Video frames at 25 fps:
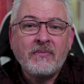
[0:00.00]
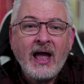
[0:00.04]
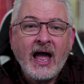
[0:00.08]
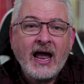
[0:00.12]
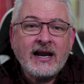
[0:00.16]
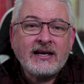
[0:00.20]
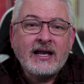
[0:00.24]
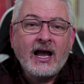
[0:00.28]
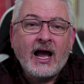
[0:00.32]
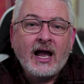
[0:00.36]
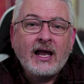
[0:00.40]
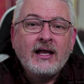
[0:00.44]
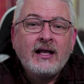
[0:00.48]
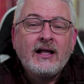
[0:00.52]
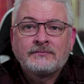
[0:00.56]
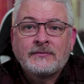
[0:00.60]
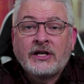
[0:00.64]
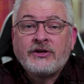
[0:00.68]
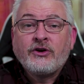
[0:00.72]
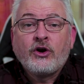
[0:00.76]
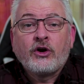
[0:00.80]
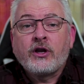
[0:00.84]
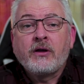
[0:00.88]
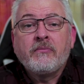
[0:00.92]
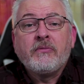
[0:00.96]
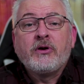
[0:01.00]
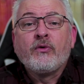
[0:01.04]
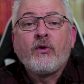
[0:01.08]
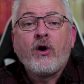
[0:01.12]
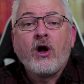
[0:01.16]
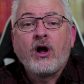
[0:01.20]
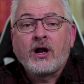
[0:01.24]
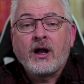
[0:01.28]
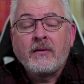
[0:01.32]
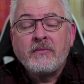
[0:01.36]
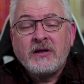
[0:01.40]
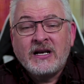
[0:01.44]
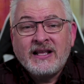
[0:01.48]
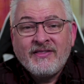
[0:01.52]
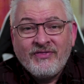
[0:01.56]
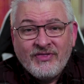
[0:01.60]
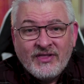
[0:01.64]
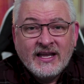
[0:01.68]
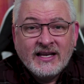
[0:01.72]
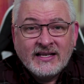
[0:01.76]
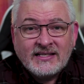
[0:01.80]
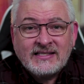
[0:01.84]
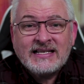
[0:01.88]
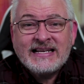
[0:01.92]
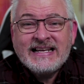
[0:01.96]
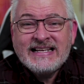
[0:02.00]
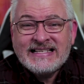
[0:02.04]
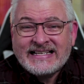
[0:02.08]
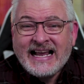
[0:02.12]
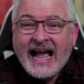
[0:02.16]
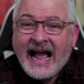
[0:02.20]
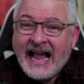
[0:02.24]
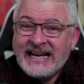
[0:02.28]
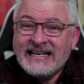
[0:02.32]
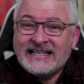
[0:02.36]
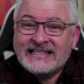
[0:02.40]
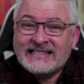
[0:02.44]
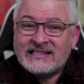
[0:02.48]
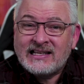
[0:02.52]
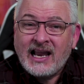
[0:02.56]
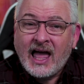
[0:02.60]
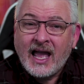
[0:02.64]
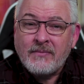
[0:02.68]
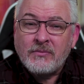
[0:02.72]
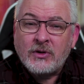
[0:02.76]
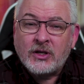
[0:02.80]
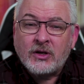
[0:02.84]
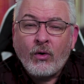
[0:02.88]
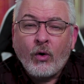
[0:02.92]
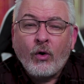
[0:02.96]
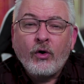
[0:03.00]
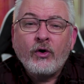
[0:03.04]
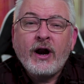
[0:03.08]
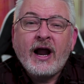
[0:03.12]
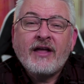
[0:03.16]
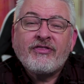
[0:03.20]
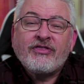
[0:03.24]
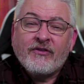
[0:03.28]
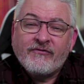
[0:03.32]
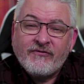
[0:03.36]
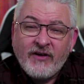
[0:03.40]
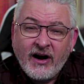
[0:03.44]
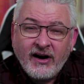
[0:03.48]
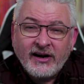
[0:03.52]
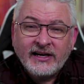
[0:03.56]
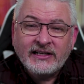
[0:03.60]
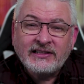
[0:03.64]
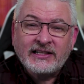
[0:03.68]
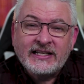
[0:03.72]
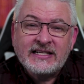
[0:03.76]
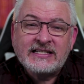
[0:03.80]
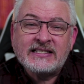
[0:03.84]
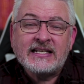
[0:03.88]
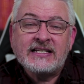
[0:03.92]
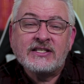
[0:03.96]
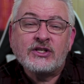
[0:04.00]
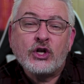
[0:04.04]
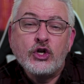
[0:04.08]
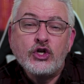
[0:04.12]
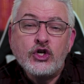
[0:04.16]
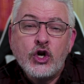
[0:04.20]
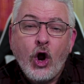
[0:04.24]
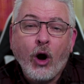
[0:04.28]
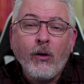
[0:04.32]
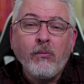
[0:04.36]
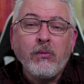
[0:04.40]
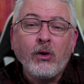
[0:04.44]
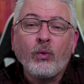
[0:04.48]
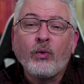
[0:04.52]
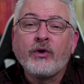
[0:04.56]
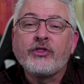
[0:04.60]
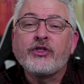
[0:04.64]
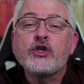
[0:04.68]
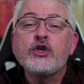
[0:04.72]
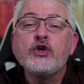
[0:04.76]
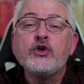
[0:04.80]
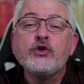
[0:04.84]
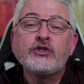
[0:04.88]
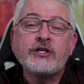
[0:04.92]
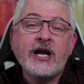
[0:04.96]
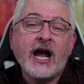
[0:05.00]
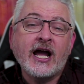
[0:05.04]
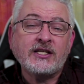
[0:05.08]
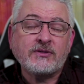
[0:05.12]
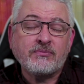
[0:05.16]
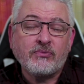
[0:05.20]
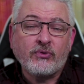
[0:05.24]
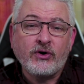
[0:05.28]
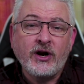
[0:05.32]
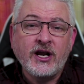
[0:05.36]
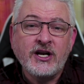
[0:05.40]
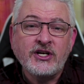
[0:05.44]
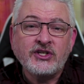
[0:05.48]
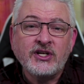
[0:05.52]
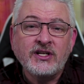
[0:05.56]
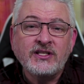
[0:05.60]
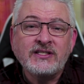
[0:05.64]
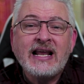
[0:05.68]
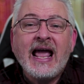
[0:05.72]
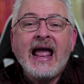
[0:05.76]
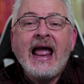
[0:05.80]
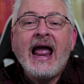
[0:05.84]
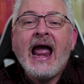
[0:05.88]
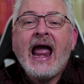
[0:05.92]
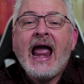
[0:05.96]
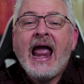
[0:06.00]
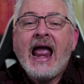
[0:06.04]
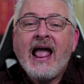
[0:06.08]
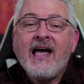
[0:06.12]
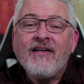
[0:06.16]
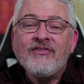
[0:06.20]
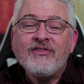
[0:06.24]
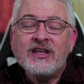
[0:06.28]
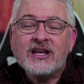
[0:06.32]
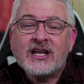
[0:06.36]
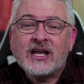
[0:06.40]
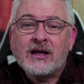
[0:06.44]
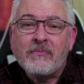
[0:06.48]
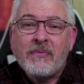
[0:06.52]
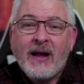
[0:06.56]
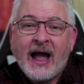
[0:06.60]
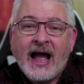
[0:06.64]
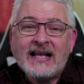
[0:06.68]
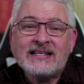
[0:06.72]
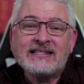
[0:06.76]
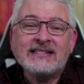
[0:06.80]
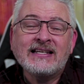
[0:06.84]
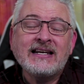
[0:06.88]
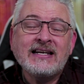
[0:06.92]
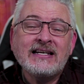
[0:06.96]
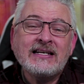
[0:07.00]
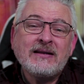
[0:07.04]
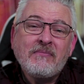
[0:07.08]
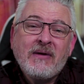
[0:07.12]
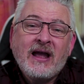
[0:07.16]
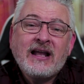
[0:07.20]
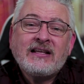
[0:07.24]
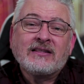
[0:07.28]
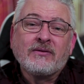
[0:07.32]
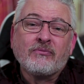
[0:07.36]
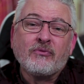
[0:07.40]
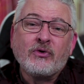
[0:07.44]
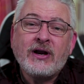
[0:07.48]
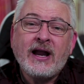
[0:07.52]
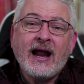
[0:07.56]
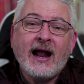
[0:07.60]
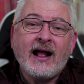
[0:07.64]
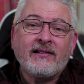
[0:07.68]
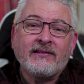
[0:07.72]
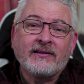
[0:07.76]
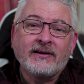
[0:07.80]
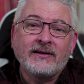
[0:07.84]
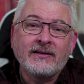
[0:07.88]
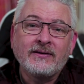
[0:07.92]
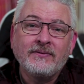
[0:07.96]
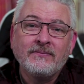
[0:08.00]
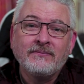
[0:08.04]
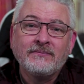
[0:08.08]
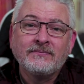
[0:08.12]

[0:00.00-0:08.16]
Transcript: a bad guy. And don't get me wrong, I mean, in this, he's kind of slimy, or at the very least, he's a noble with huge aspirations and the capacity to make them reality.